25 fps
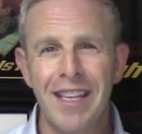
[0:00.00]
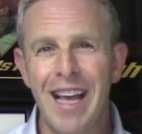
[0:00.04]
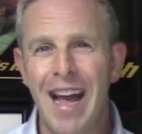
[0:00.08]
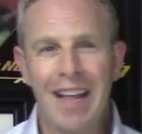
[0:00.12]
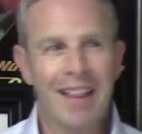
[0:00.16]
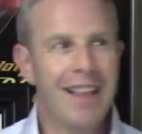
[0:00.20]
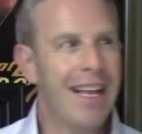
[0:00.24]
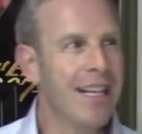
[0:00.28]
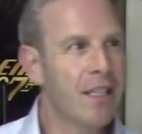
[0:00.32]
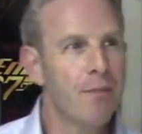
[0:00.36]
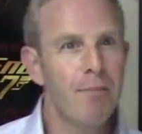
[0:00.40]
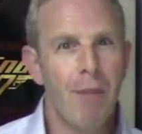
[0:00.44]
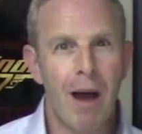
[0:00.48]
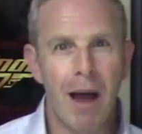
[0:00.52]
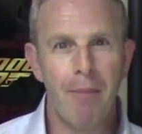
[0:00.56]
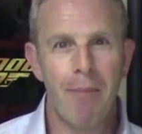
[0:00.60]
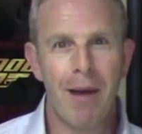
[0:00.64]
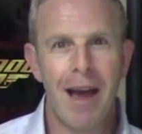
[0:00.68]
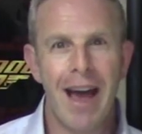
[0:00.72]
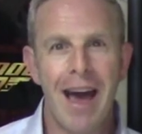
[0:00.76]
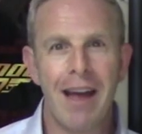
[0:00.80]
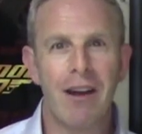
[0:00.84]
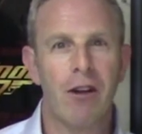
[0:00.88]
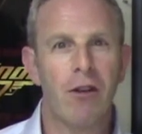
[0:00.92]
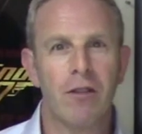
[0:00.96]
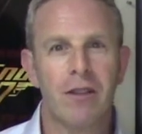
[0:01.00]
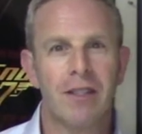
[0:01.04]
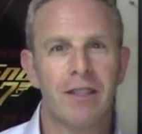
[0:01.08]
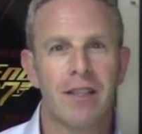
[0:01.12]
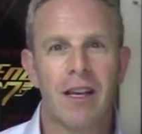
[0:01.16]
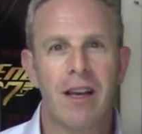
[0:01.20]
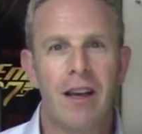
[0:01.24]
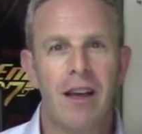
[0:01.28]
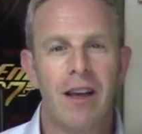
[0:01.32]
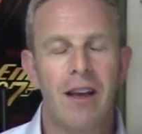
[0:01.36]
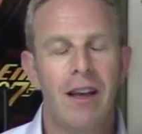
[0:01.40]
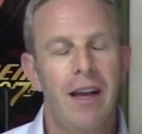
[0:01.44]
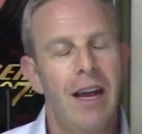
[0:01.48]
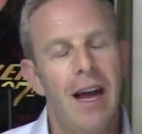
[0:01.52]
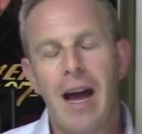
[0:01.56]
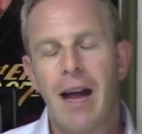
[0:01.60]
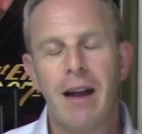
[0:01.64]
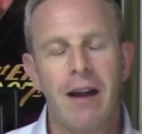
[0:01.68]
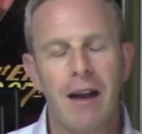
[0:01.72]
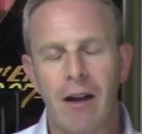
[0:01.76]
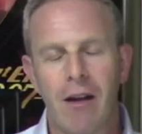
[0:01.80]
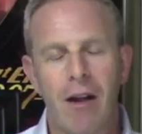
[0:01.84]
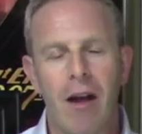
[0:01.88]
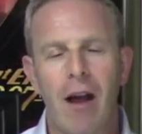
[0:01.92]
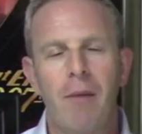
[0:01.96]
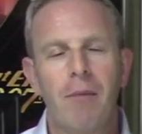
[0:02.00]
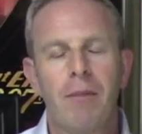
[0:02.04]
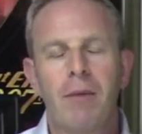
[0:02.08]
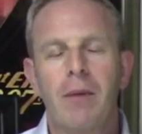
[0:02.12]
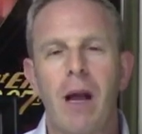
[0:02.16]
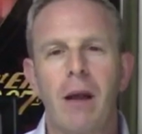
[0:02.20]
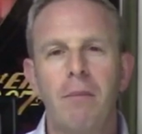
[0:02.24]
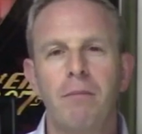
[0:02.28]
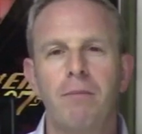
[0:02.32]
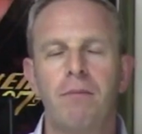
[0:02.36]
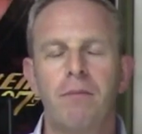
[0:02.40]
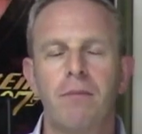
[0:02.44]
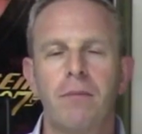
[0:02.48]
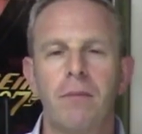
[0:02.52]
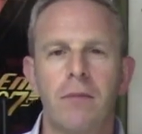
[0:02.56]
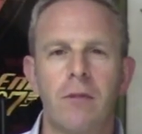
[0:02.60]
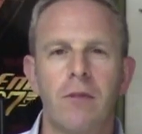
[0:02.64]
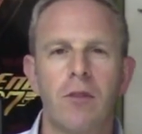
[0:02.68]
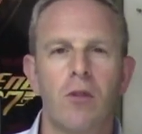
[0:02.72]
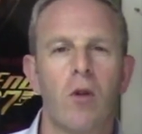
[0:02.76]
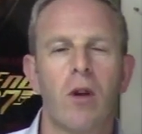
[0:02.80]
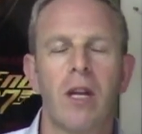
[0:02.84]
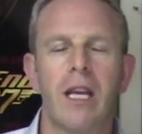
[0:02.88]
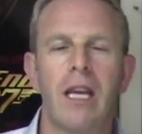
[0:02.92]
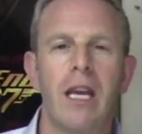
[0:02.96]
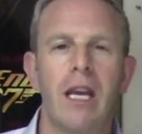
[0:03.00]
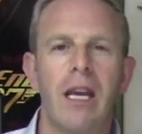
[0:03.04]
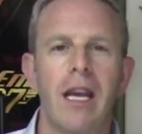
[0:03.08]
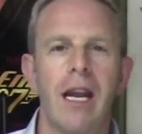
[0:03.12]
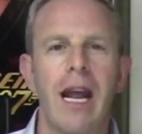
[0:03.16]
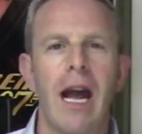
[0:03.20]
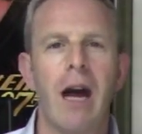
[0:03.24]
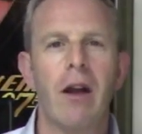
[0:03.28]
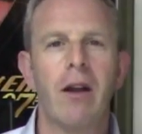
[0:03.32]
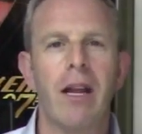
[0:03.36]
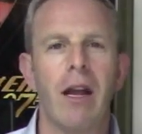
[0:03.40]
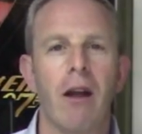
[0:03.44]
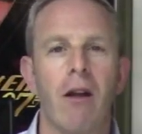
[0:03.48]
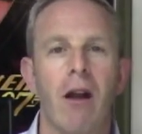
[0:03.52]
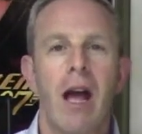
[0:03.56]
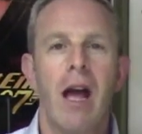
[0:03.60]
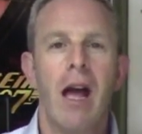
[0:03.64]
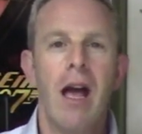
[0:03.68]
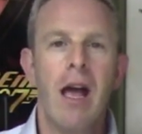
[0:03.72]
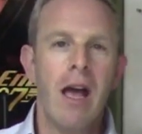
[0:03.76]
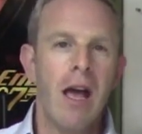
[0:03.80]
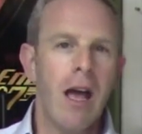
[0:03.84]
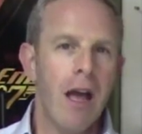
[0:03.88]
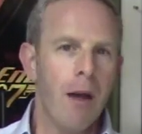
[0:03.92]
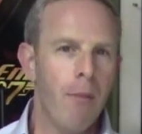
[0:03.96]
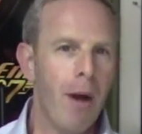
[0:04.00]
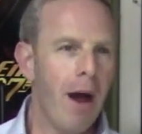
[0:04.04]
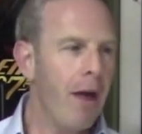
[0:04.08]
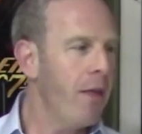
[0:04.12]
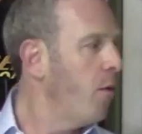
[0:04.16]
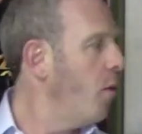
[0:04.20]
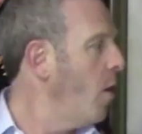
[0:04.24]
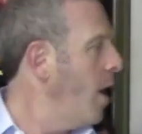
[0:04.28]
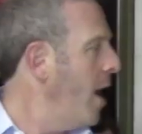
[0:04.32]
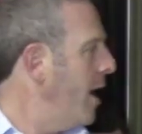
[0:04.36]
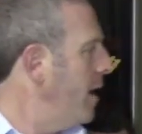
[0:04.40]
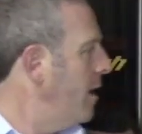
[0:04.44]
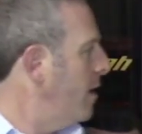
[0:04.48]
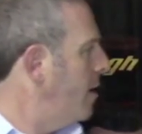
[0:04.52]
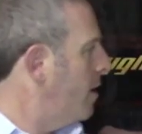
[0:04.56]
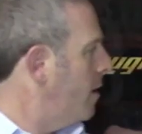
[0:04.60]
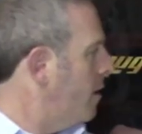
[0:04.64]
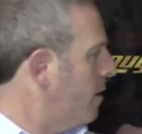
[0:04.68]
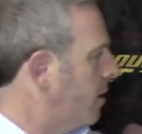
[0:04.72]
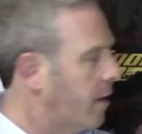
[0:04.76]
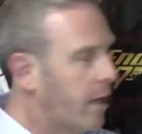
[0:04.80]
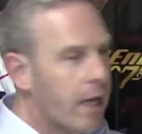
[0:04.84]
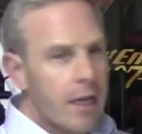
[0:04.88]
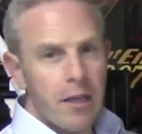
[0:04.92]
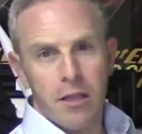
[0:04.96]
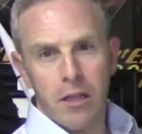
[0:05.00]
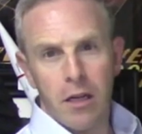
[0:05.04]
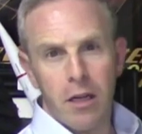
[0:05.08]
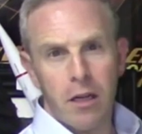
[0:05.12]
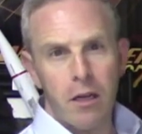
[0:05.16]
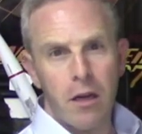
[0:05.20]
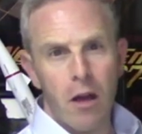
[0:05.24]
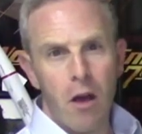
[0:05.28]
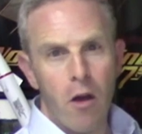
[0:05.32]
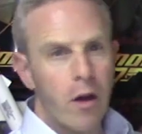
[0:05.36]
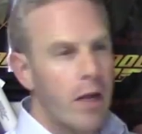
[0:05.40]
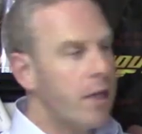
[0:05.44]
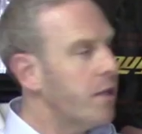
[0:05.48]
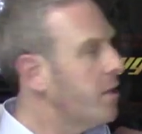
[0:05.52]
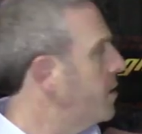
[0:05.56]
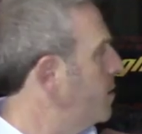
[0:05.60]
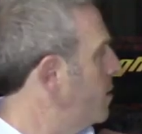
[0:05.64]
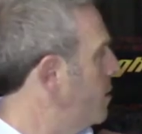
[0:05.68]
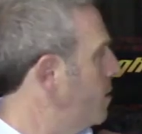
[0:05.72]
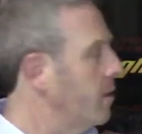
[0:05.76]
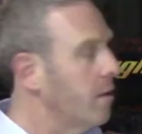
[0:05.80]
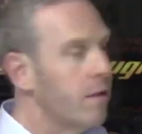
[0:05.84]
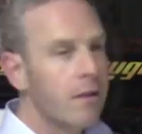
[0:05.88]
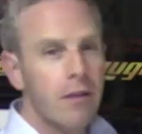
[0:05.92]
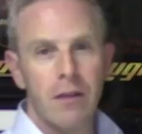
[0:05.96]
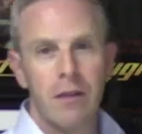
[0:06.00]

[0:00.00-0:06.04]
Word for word: that? That's my patterns. I don't know, I'm, I'm sort of geeking out here. And by the way, in case you didn't notice,